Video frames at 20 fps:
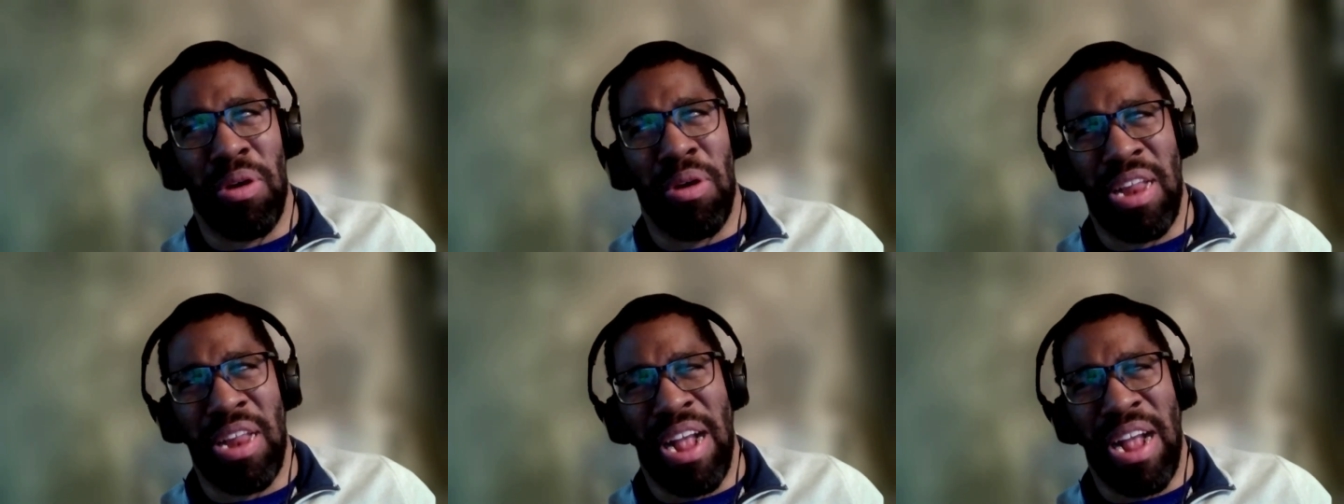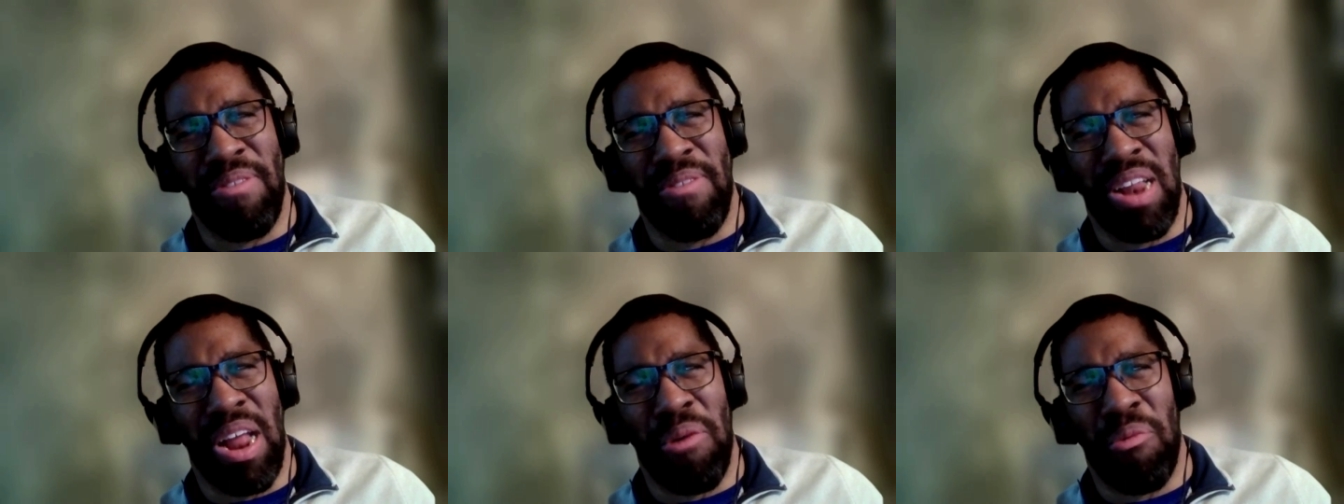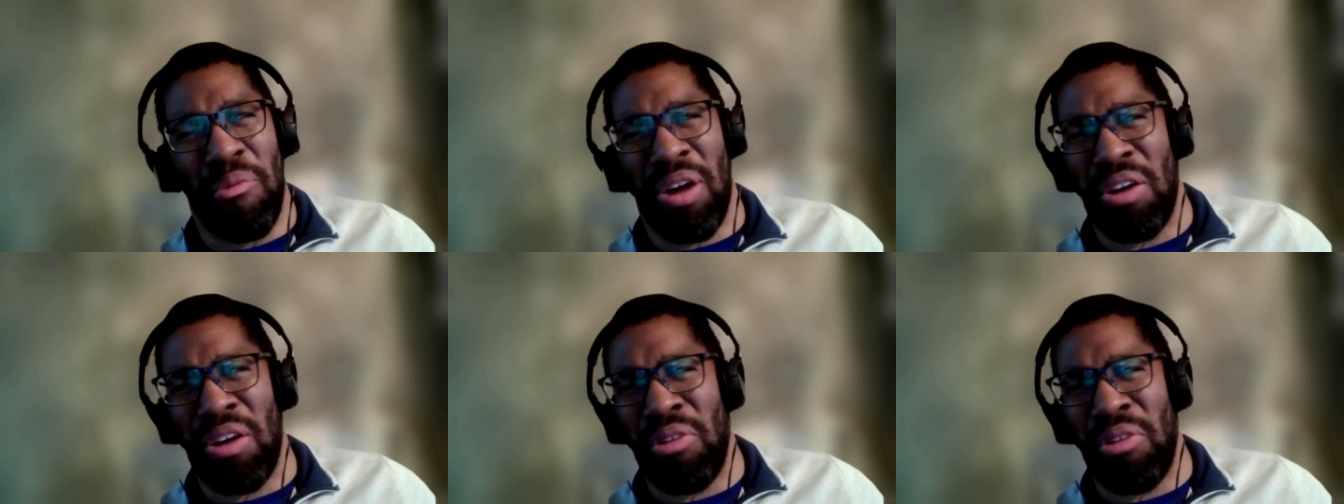But David,
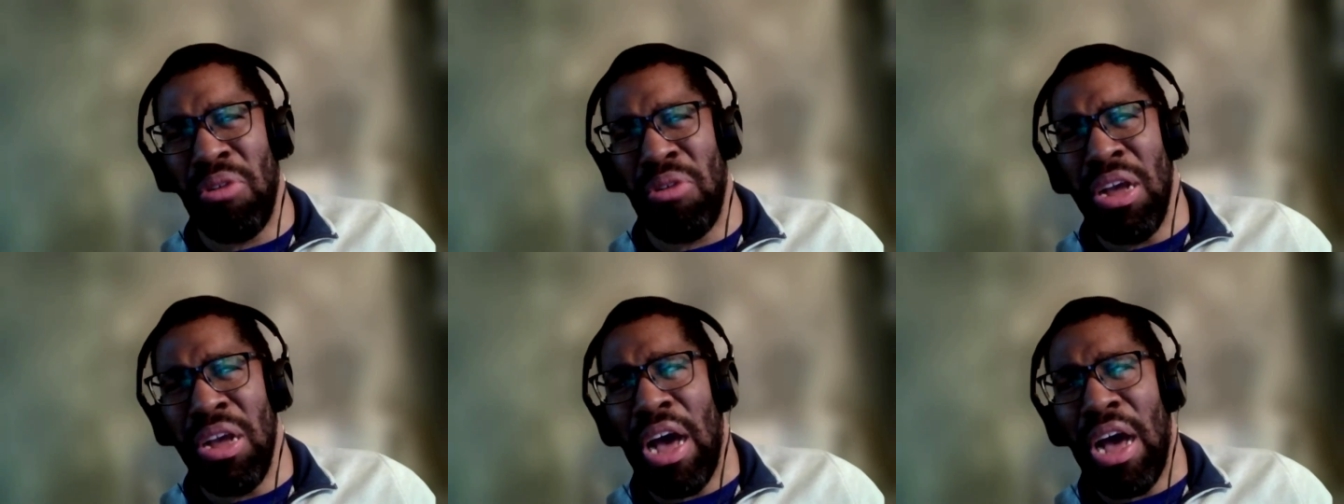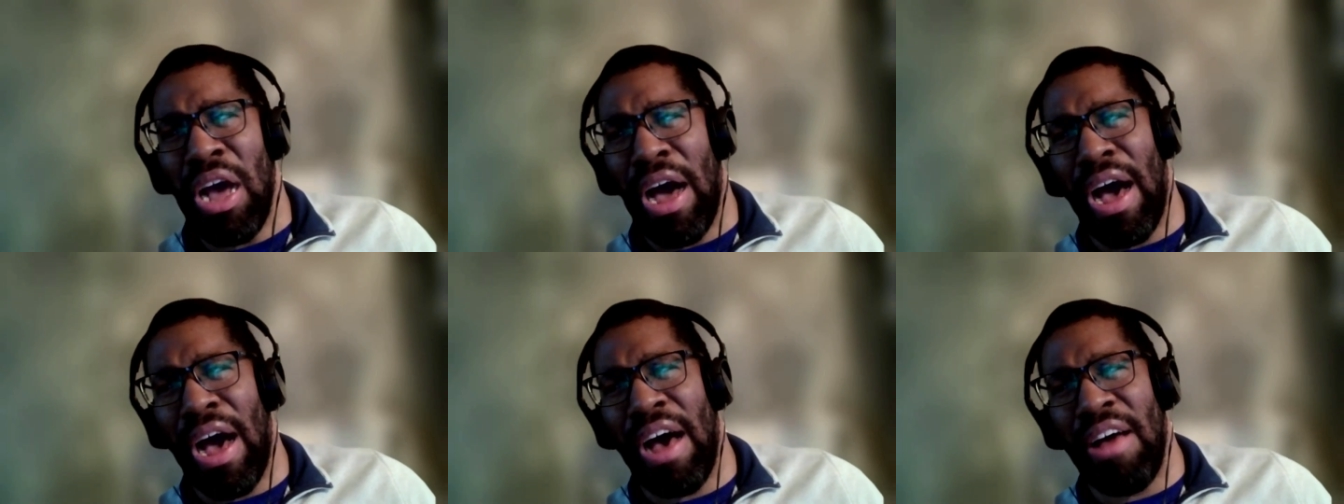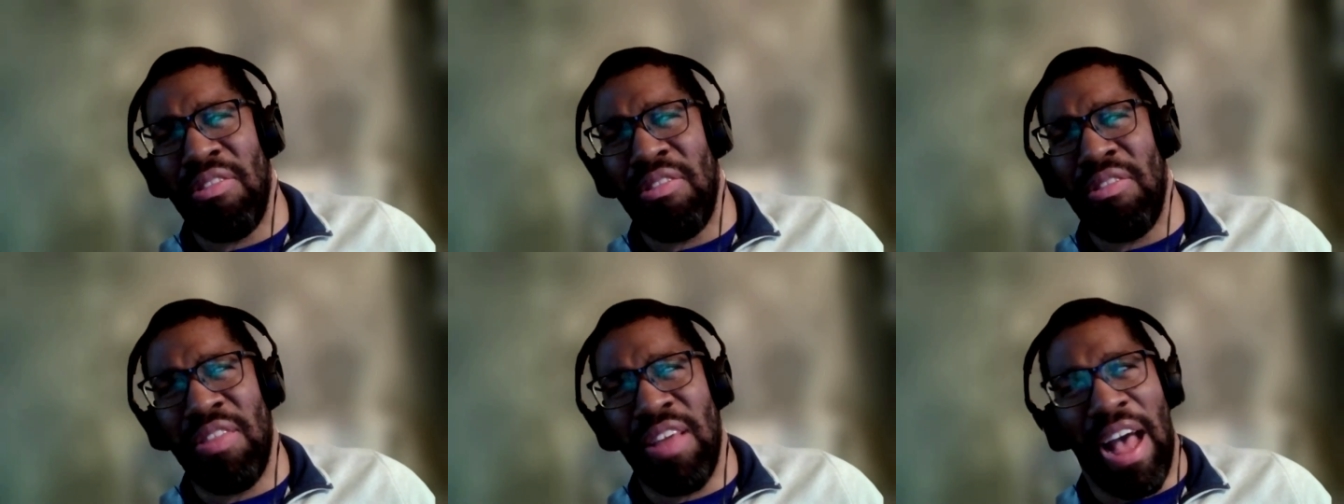I want to
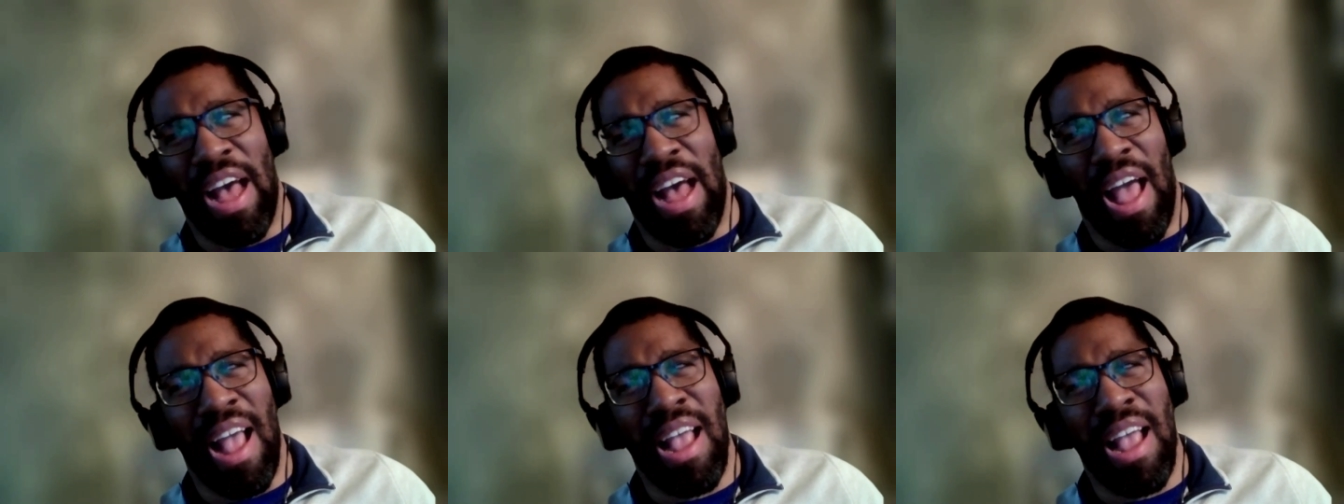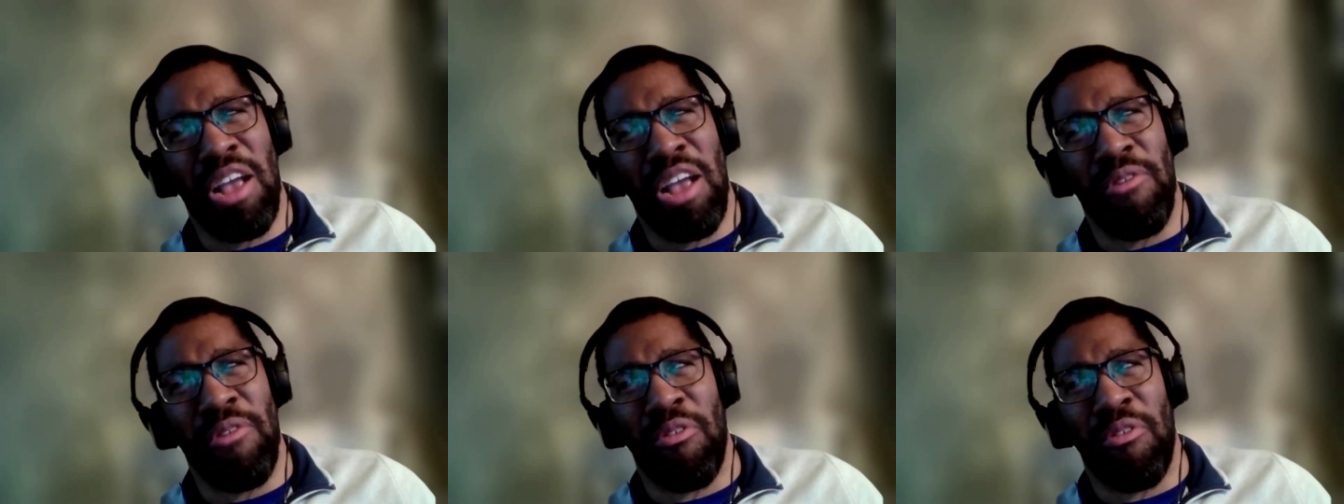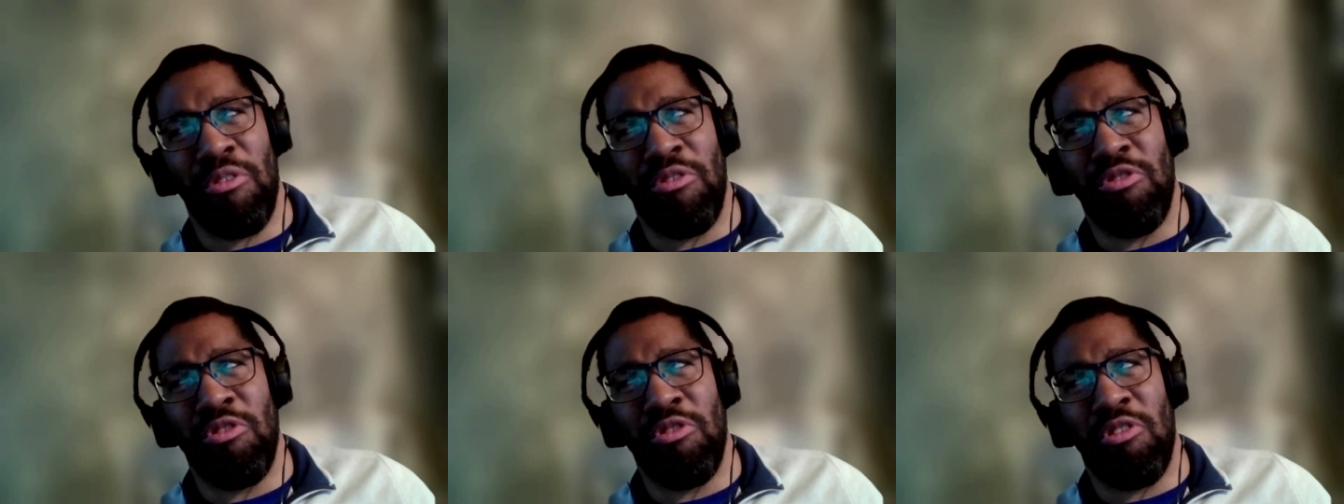uh, thank
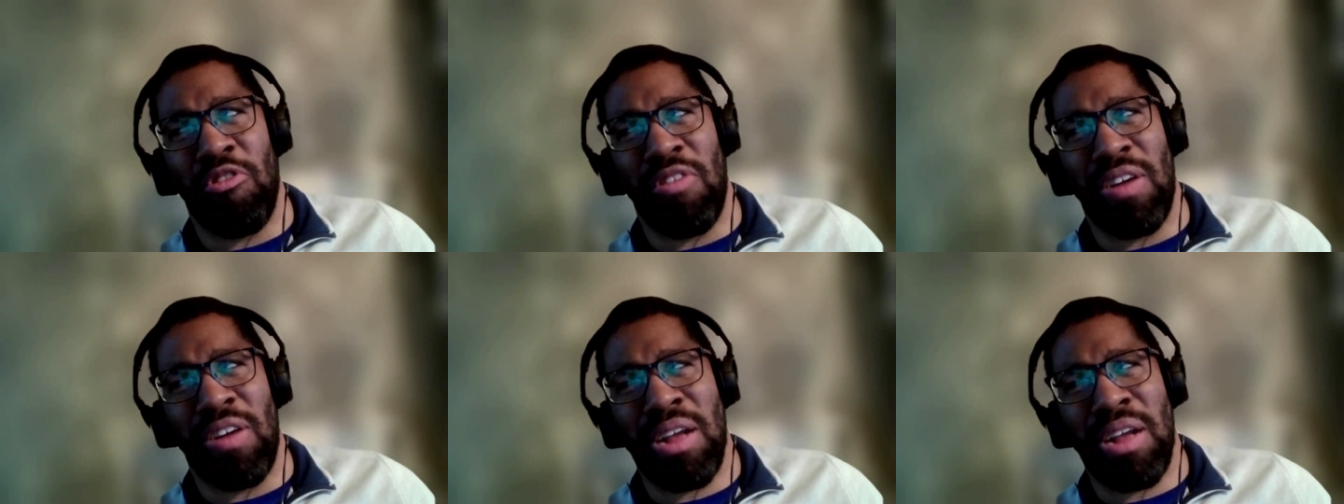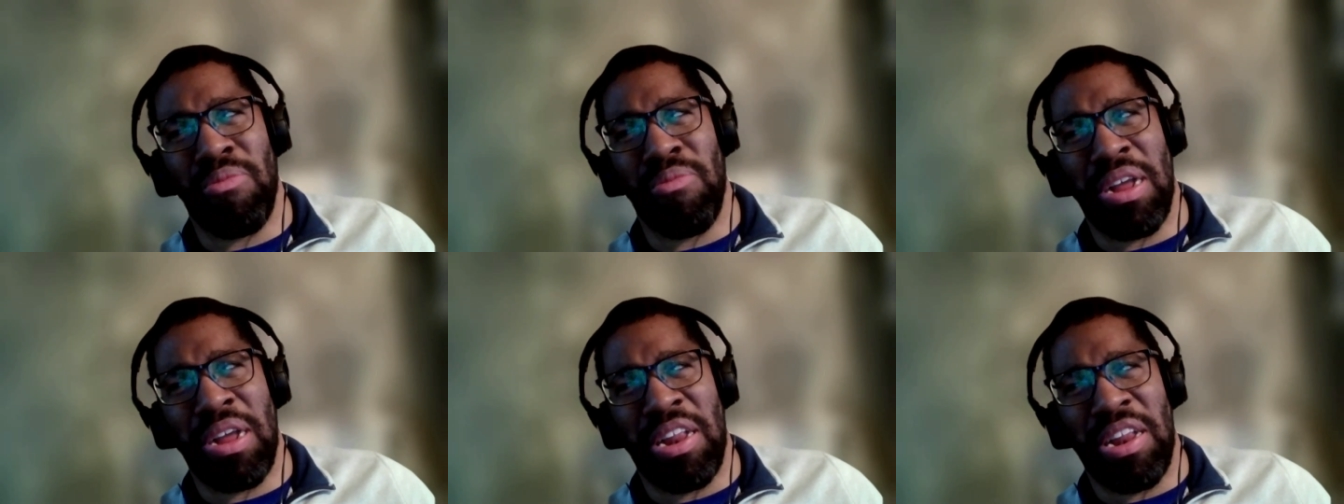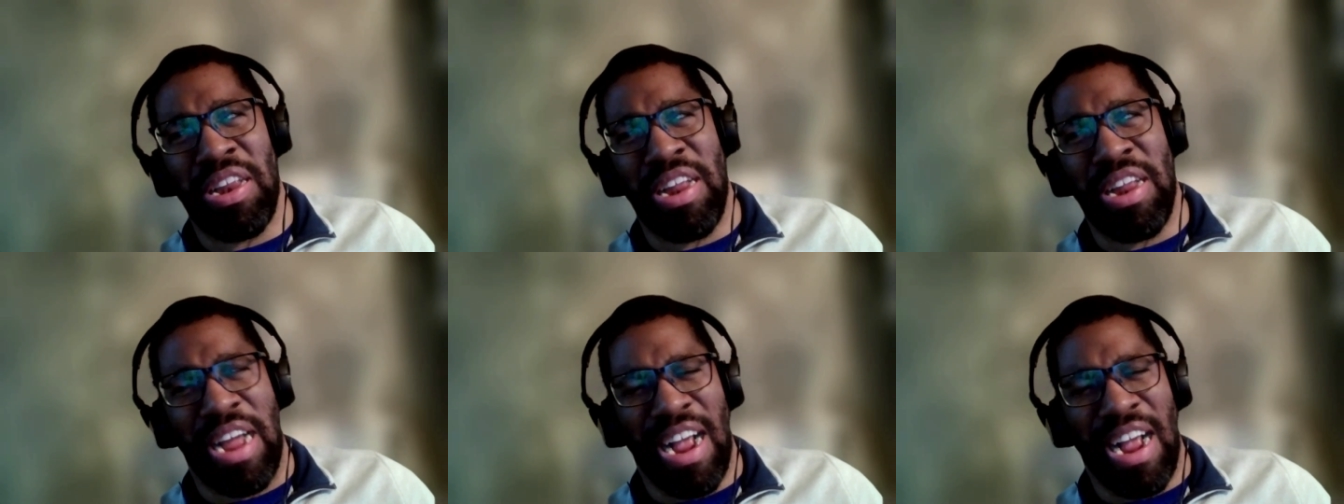you for joining me
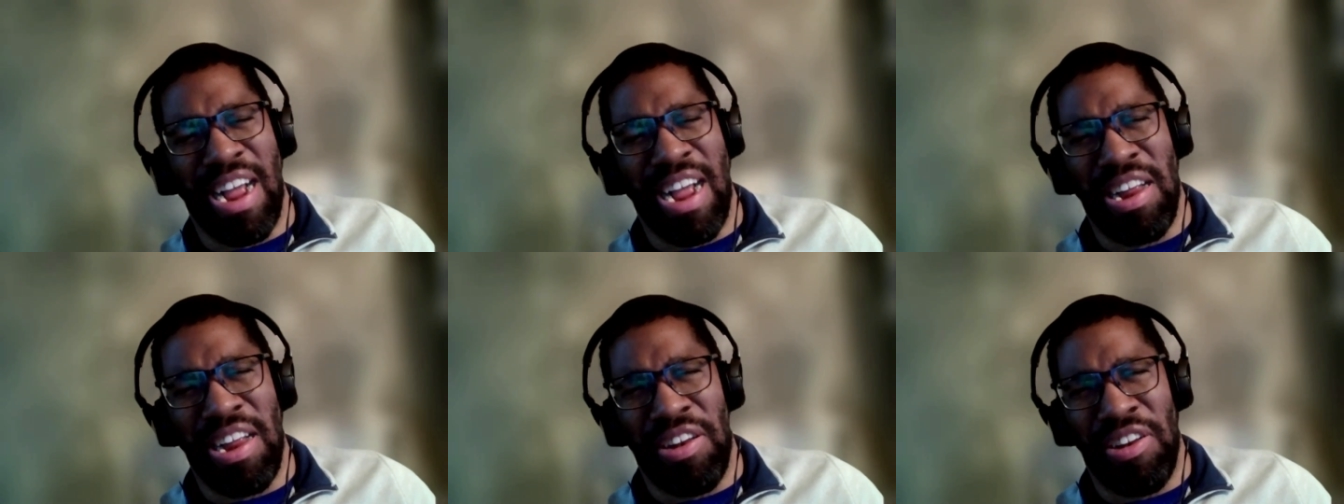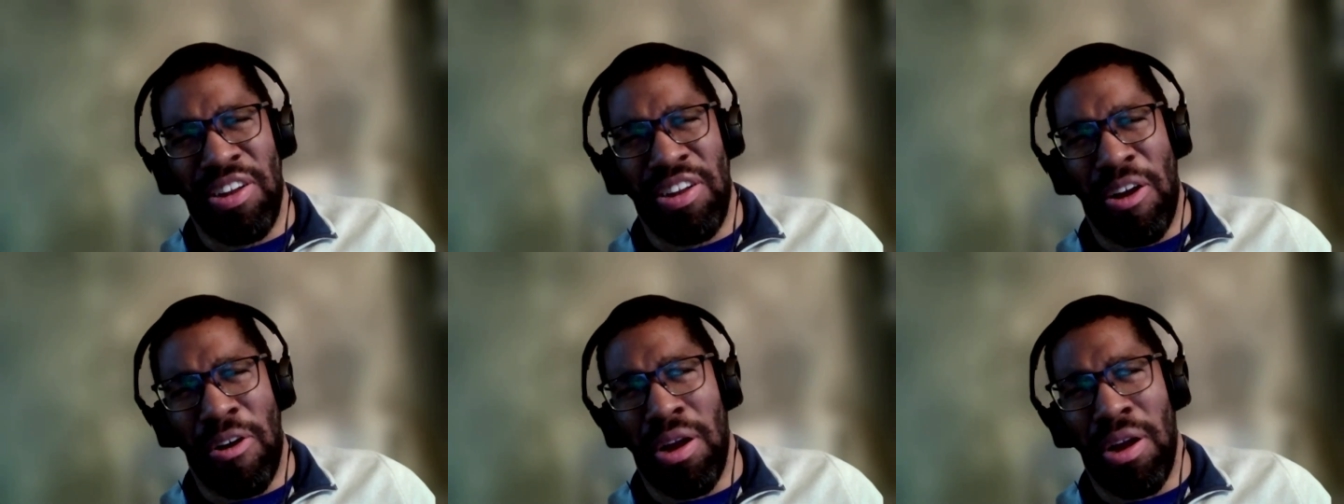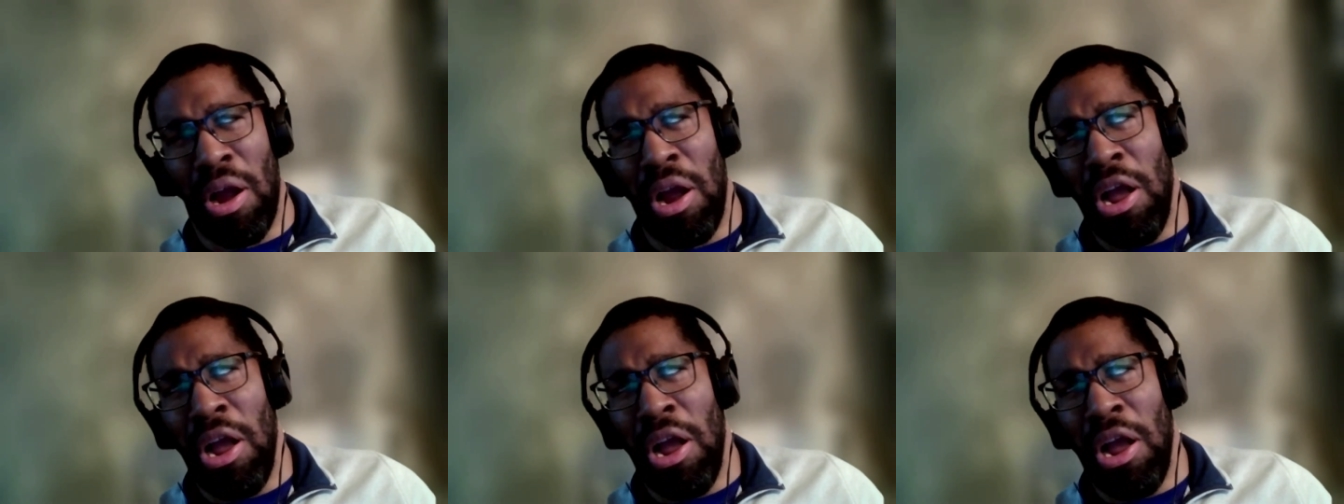today and